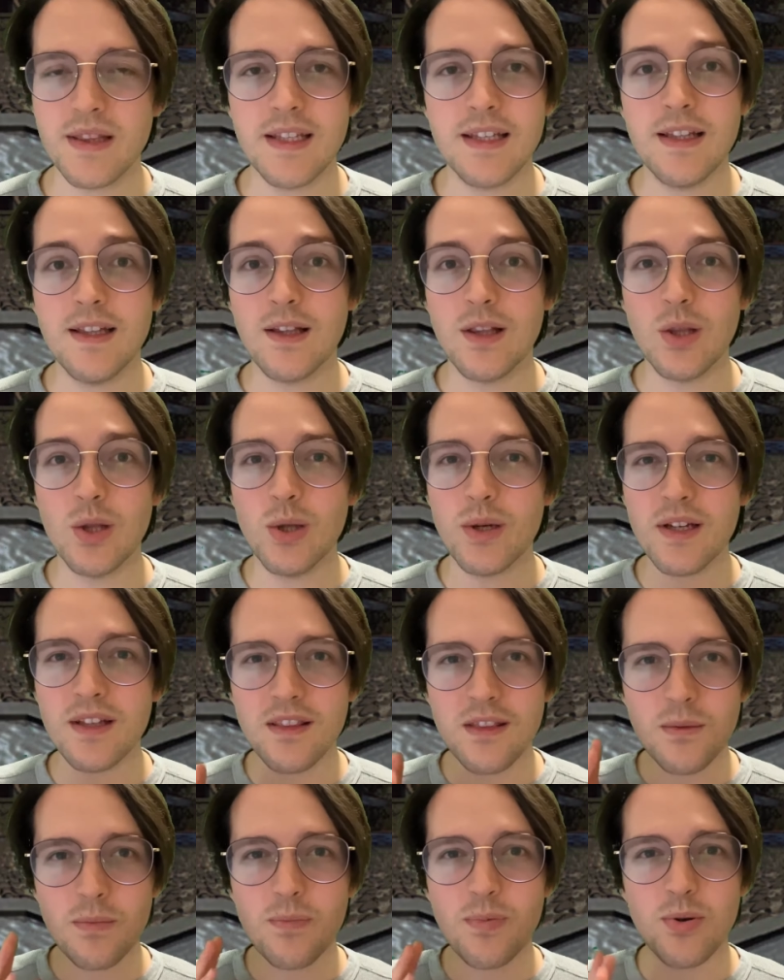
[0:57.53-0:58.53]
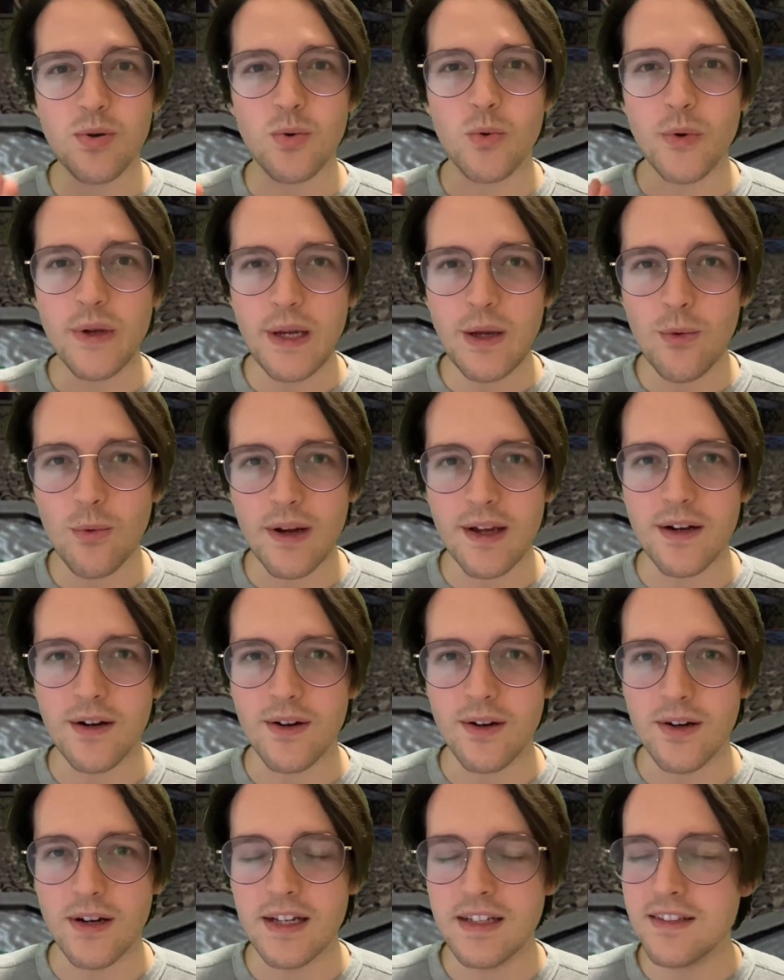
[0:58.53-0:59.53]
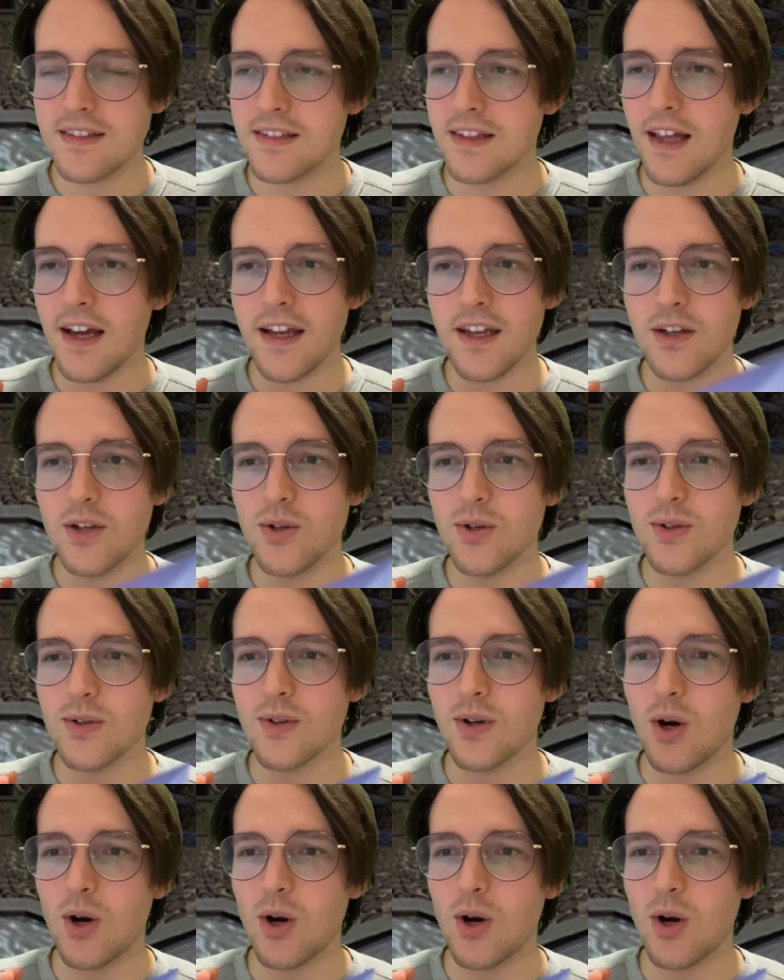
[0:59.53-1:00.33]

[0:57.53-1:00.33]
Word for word: then look at the pre-render. It's like you're